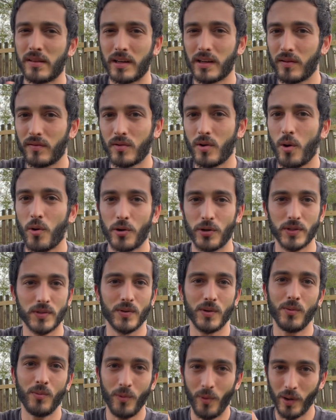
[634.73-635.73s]
Like, of course,
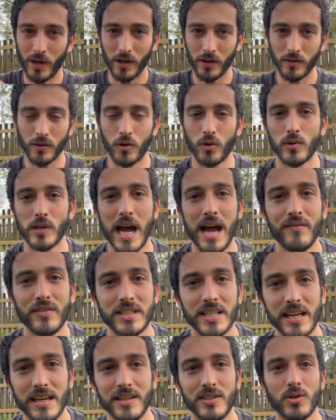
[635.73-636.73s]
we want to
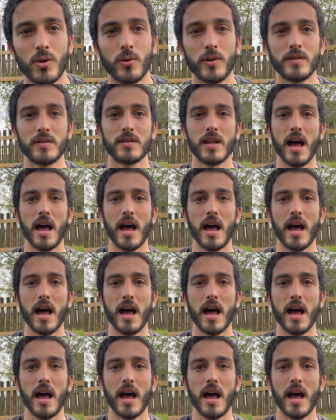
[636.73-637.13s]
gravitate towards